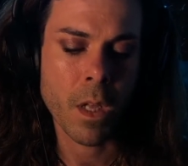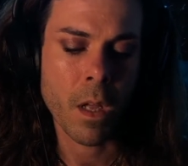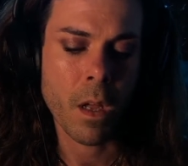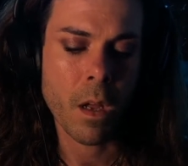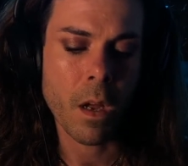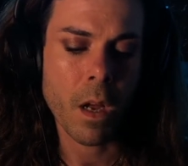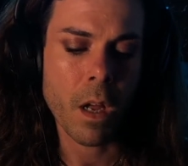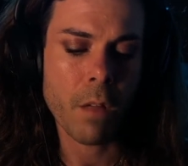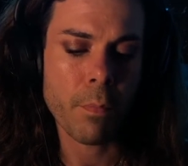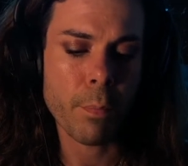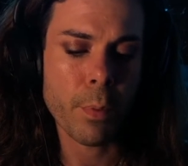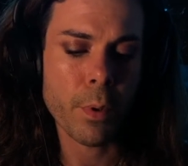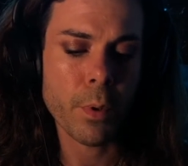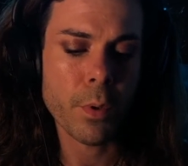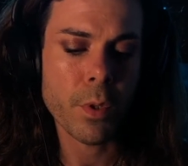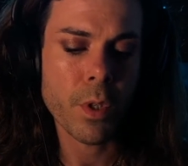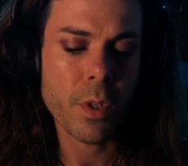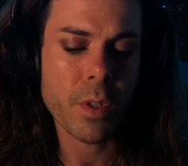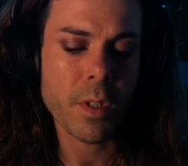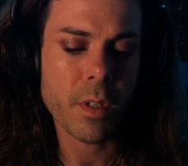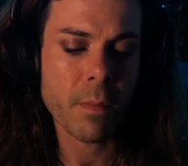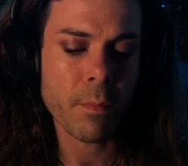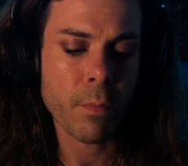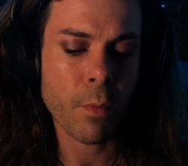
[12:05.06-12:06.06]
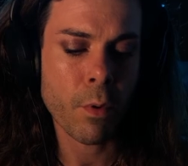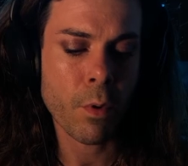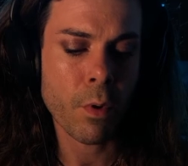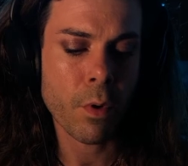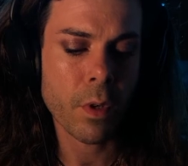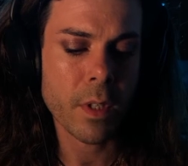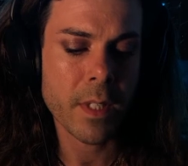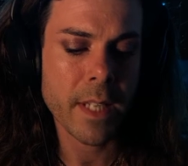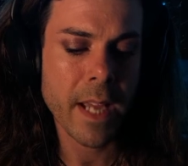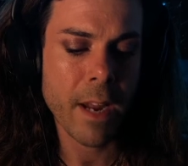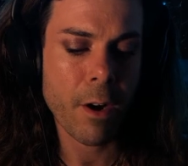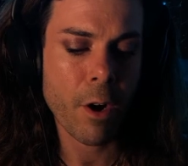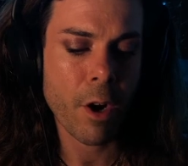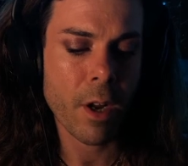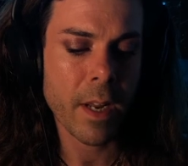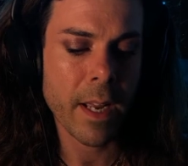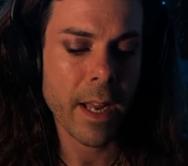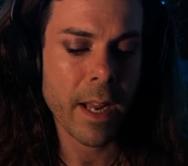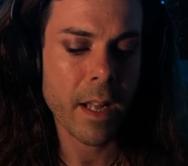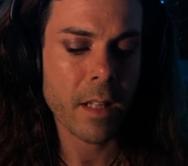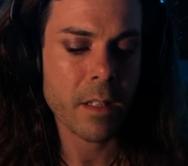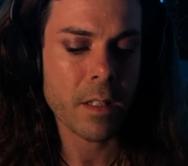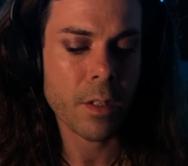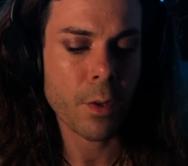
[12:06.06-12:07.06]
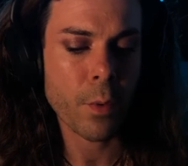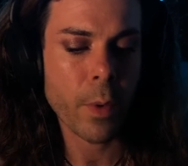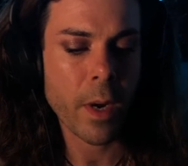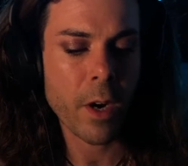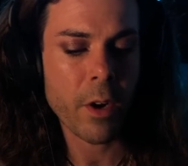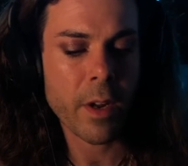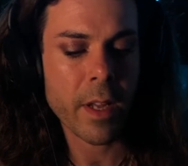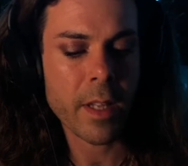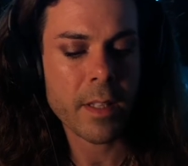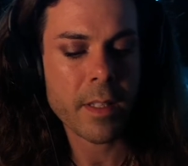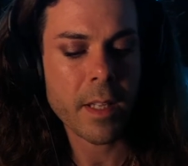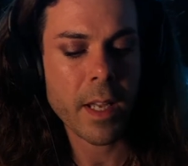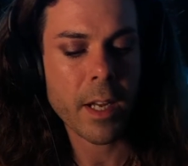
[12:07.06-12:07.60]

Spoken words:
I've pulled you some more tarot cards, Aquarius.